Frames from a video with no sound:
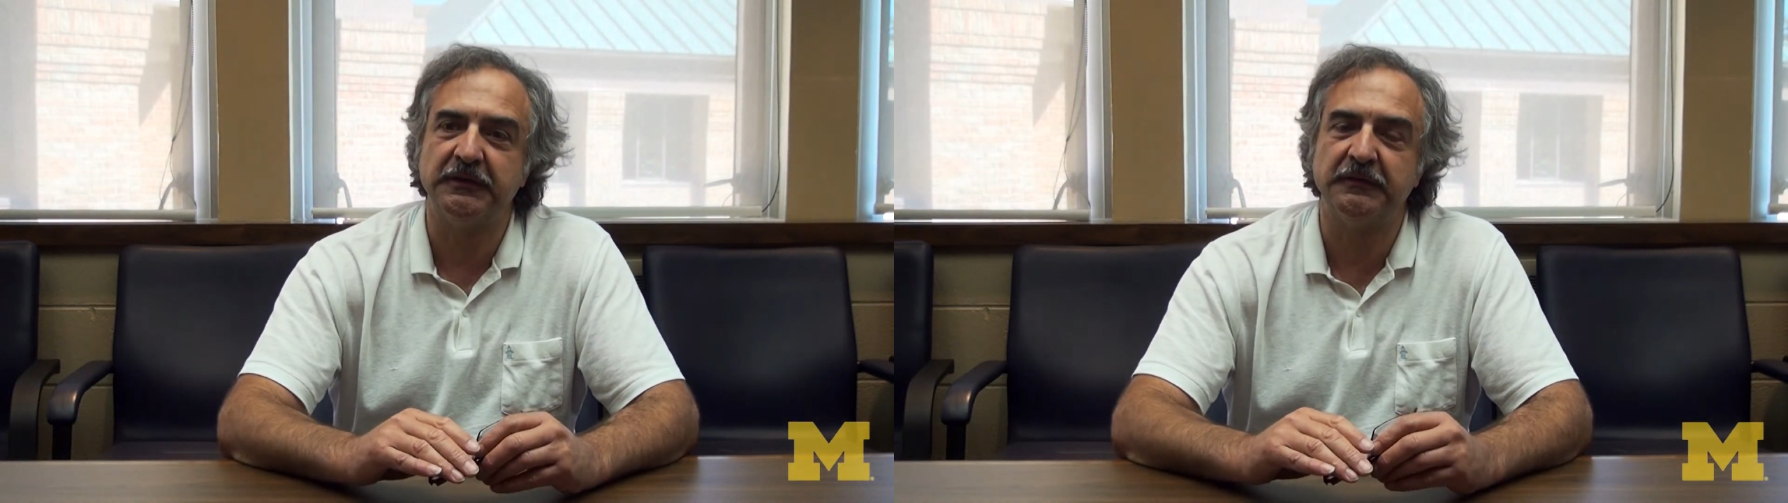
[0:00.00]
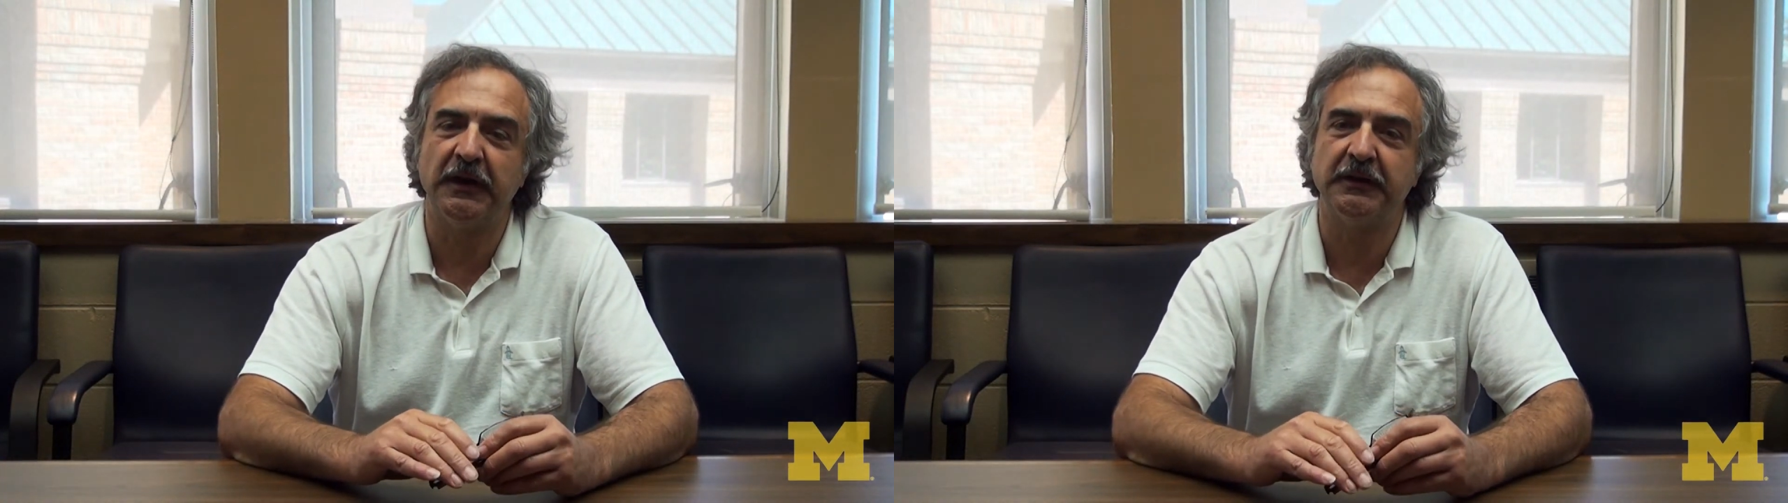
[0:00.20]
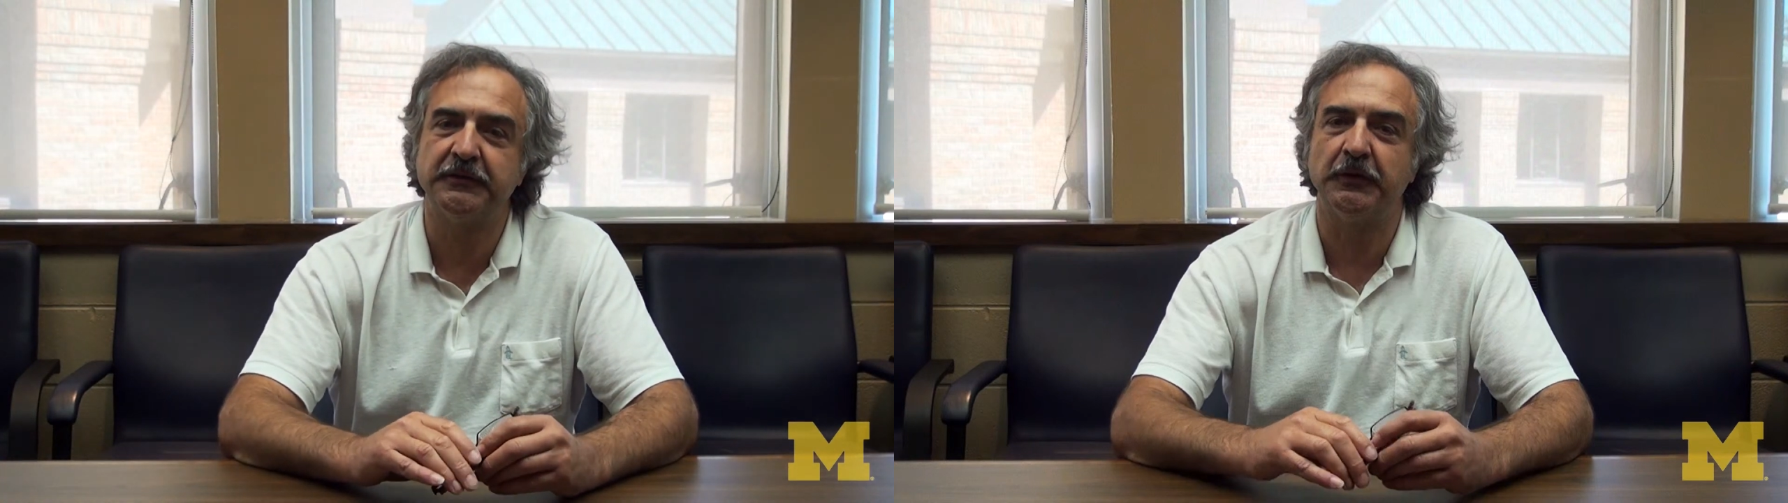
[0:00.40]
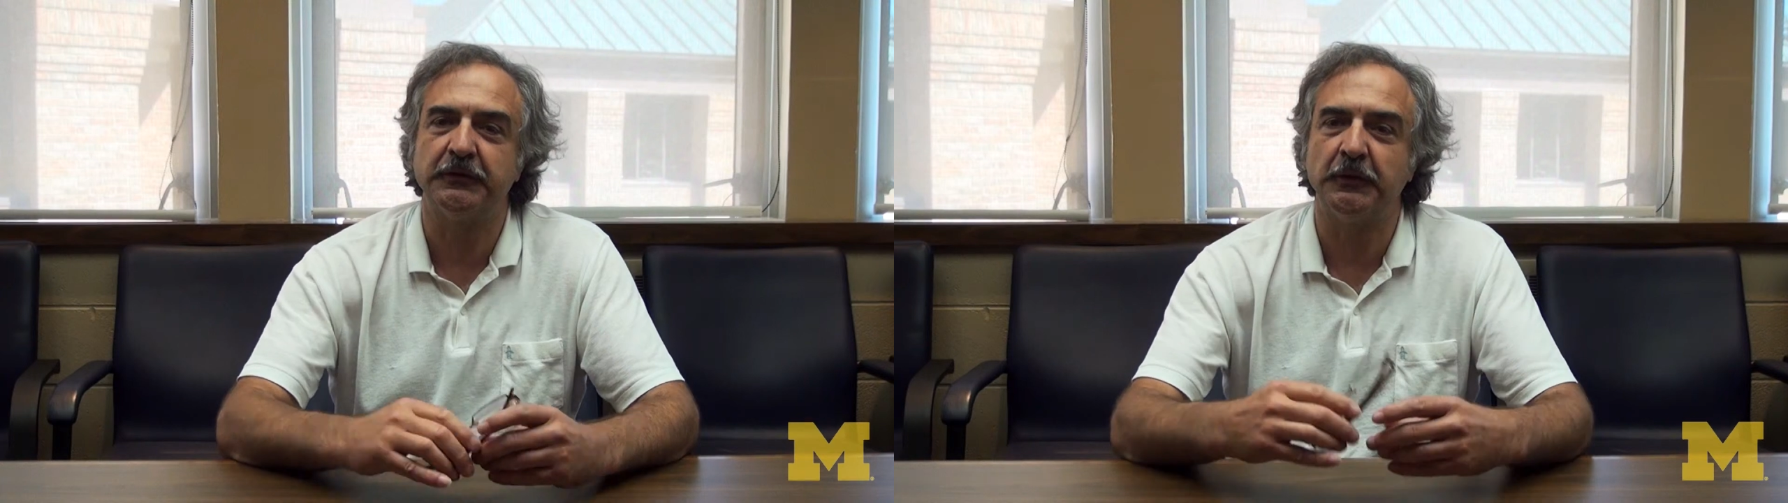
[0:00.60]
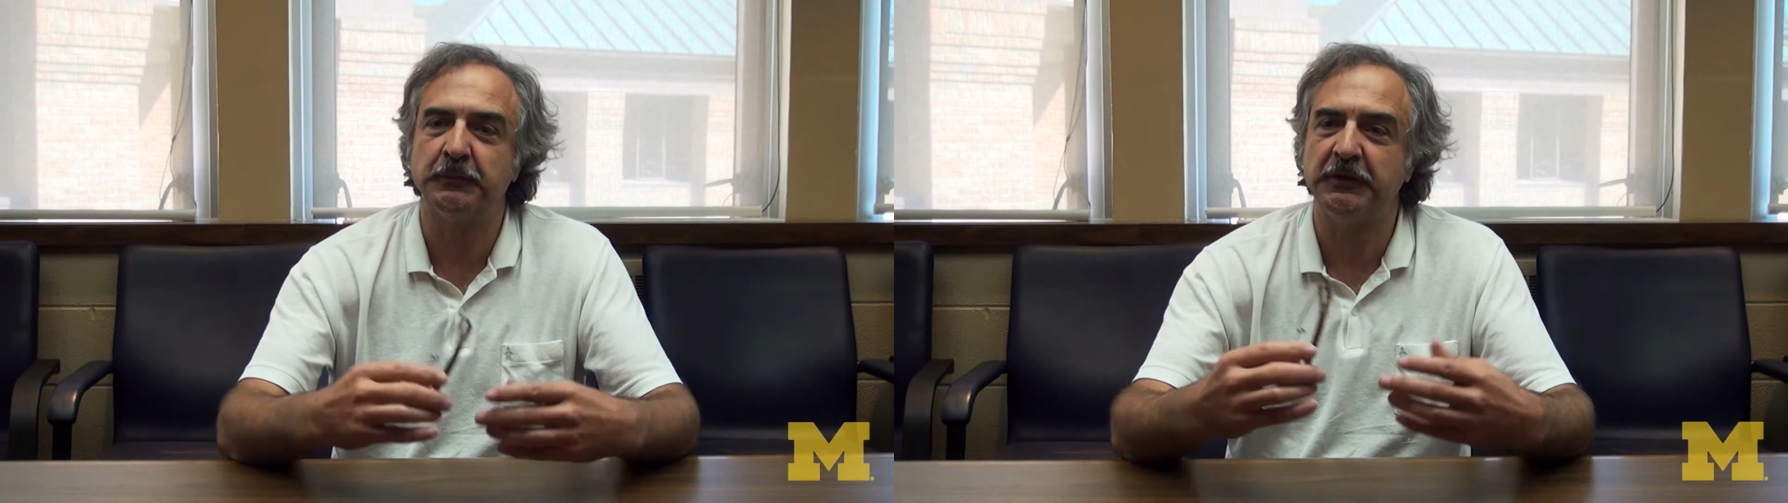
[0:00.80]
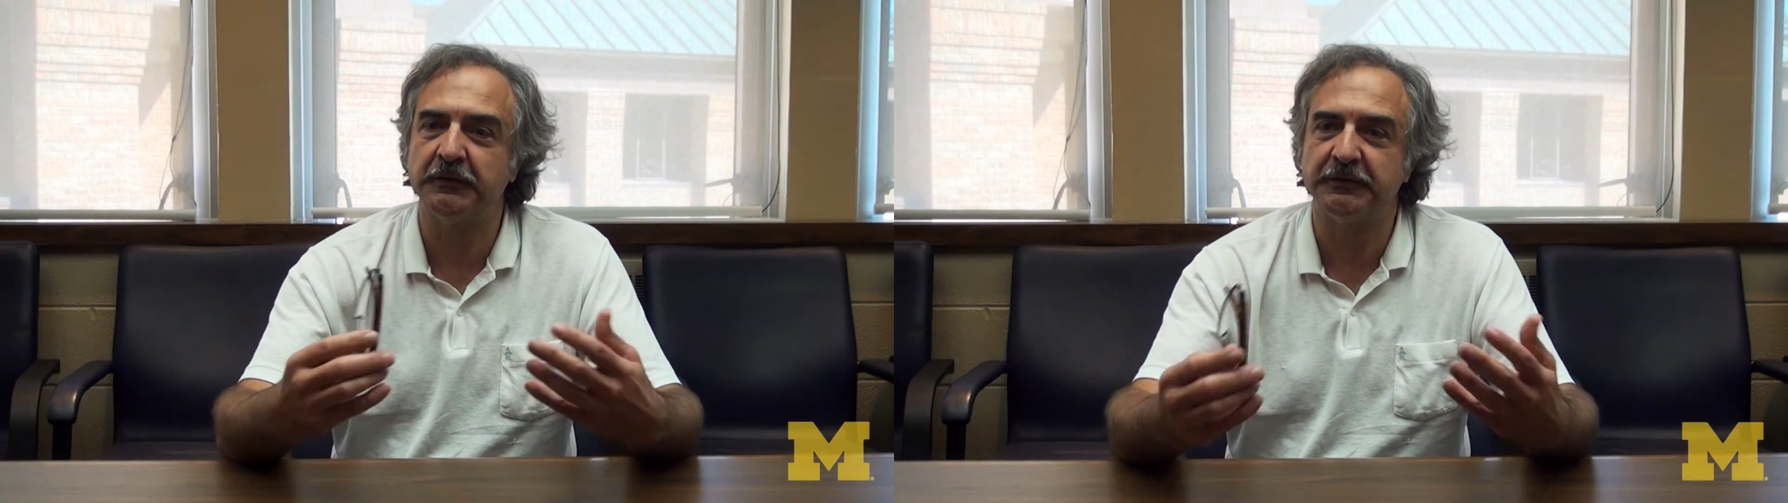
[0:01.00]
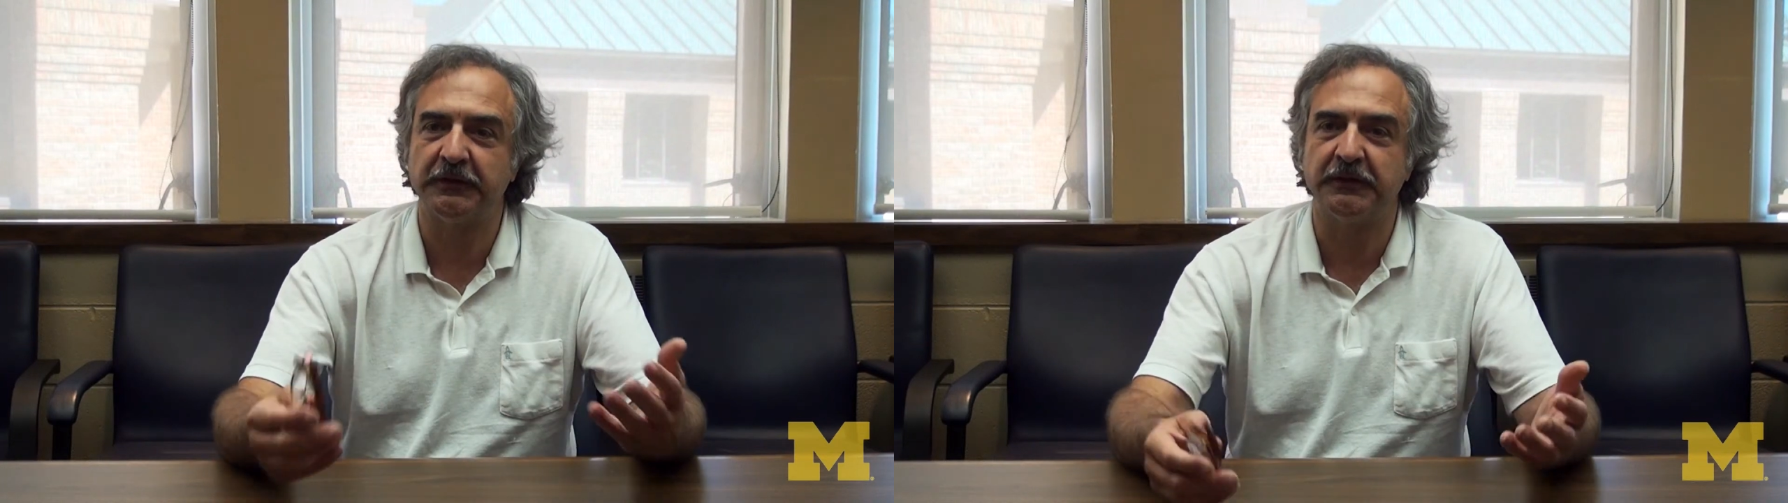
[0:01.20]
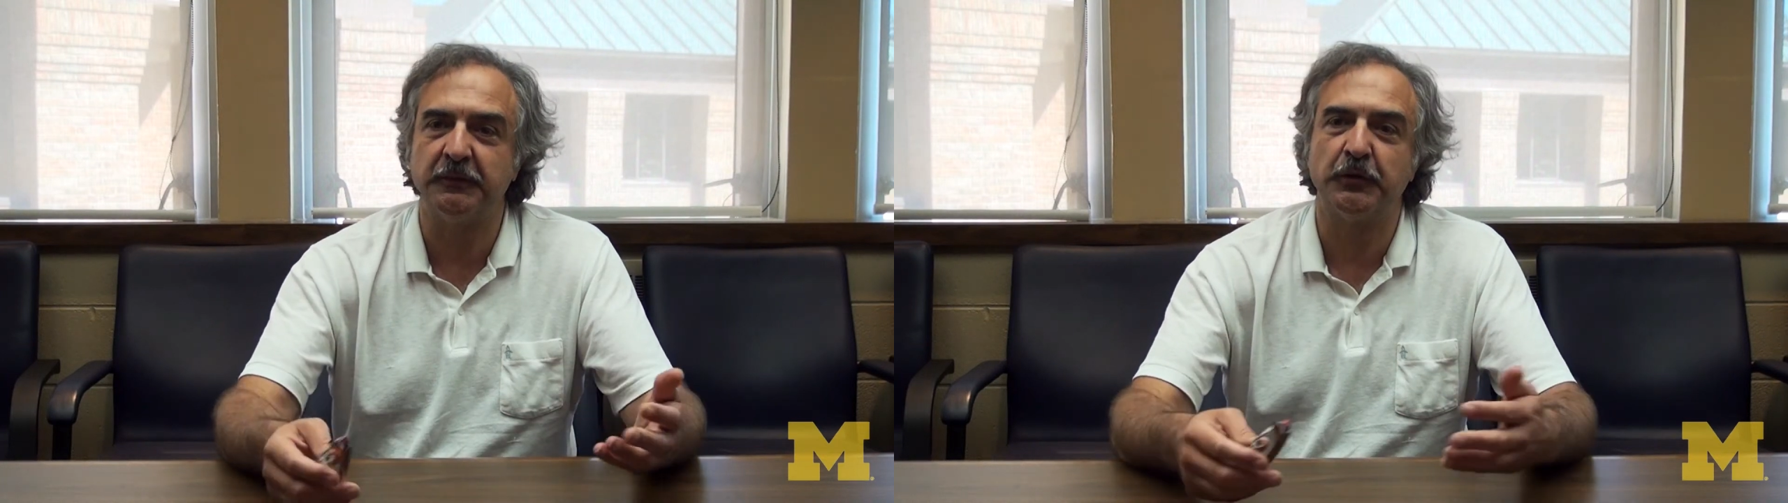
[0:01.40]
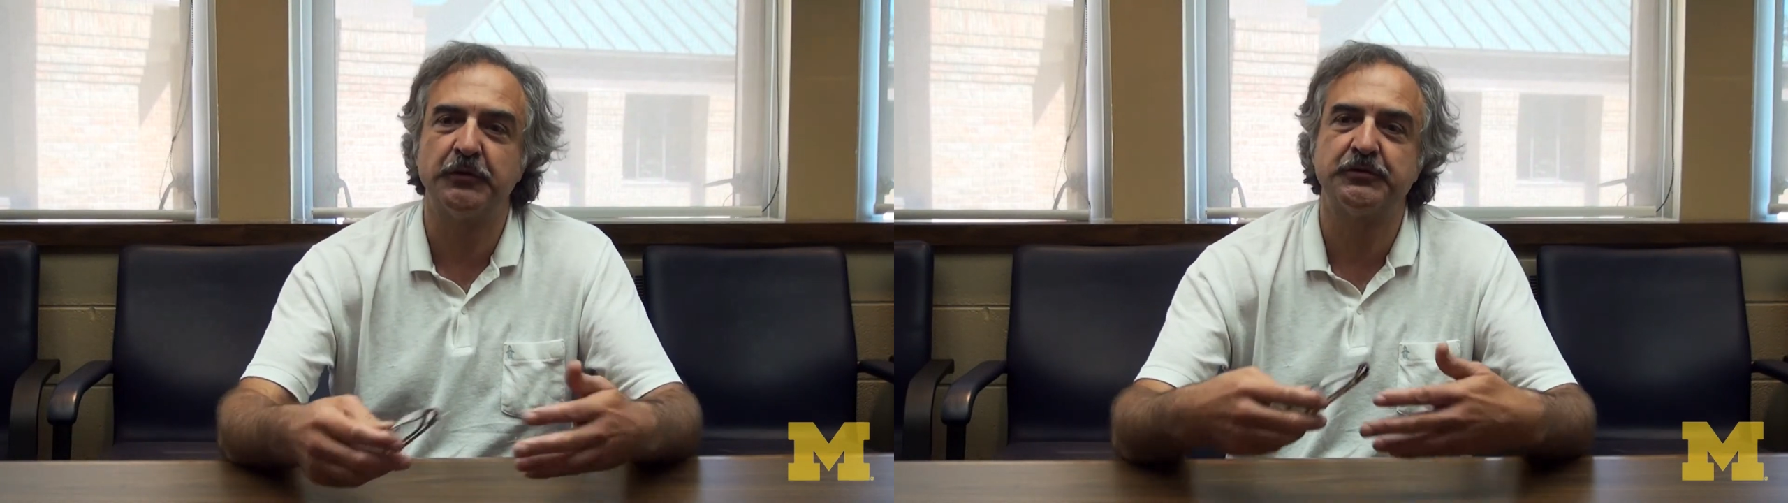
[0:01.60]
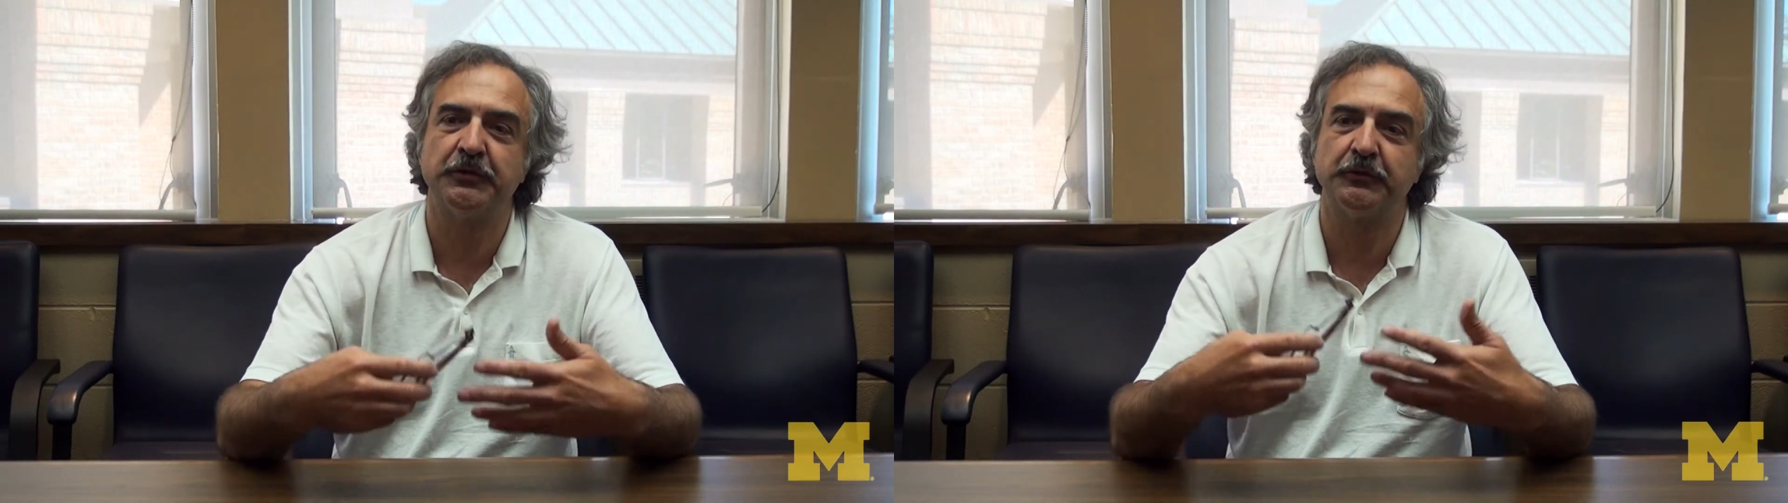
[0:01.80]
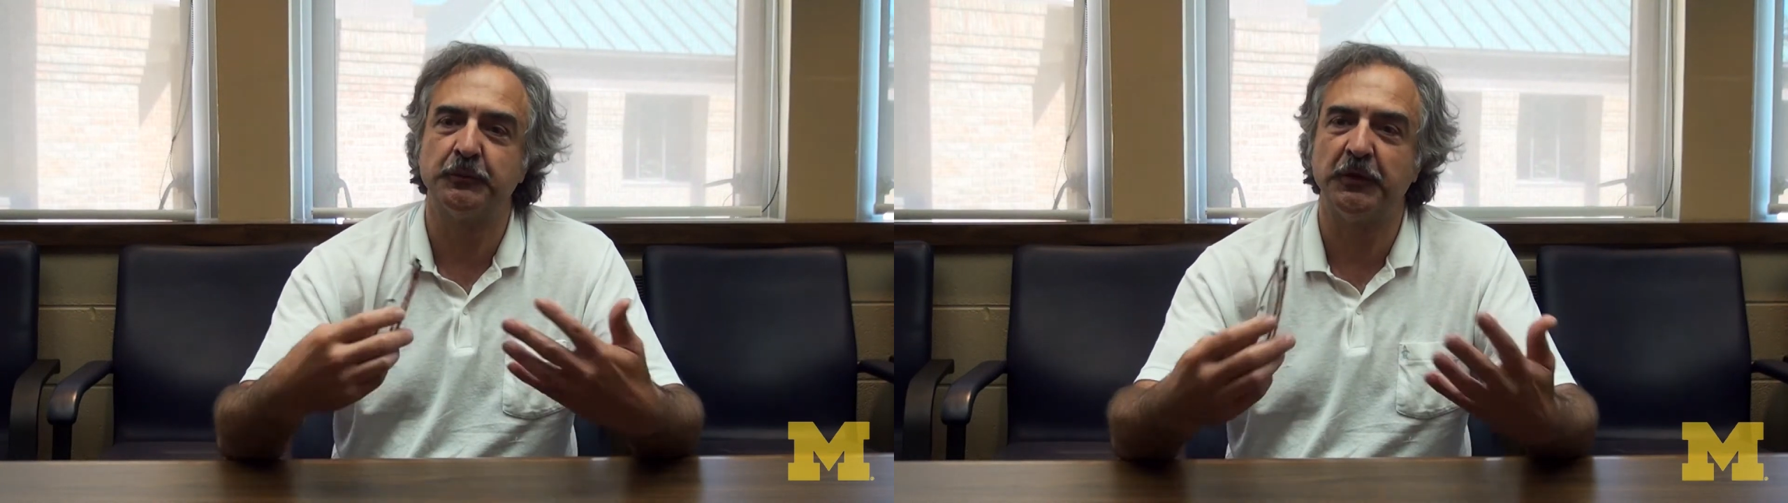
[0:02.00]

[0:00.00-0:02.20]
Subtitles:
device or adopting a certain posture to